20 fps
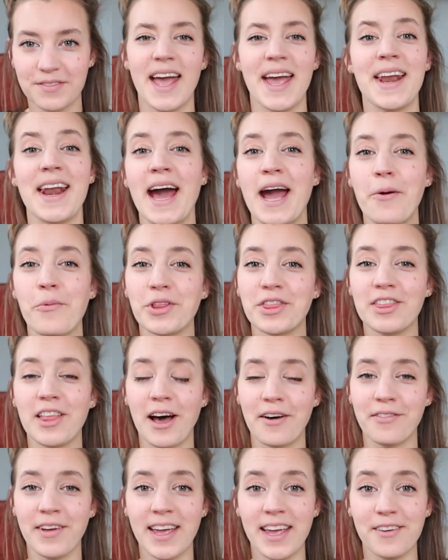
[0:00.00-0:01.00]
And I would
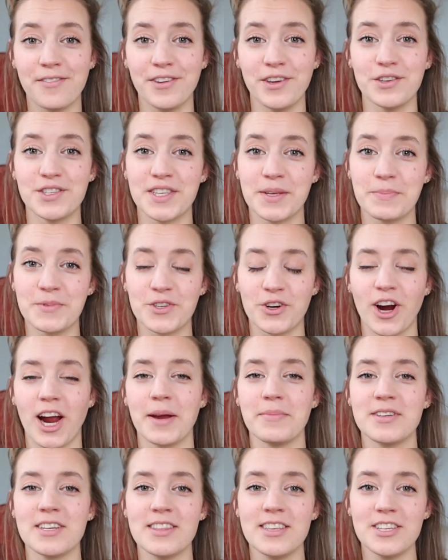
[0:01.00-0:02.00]
love it if you
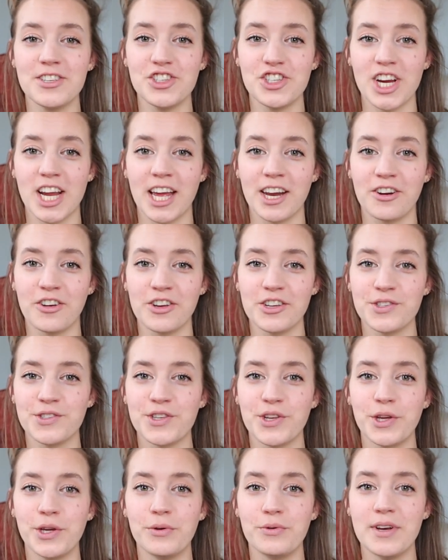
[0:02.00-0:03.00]
subscribe to this channel
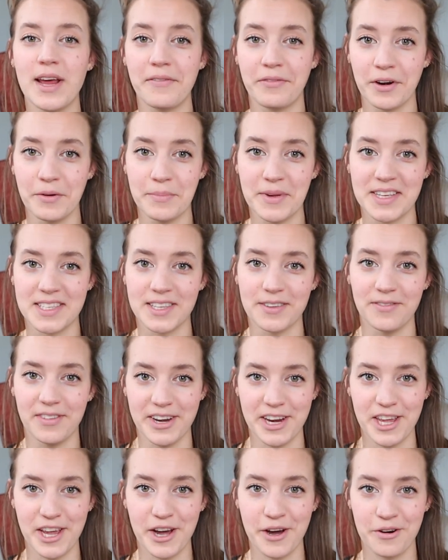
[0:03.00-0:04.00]
so you never miss a
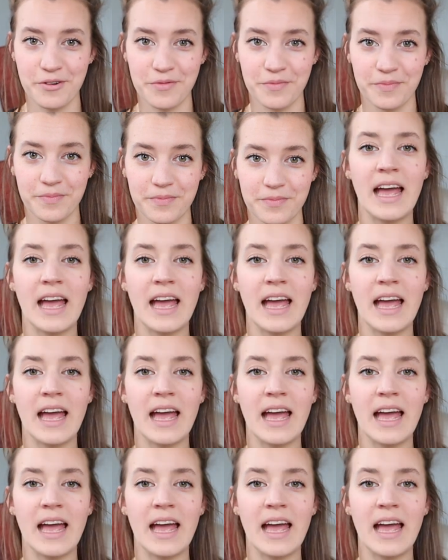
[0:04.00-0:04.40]
video.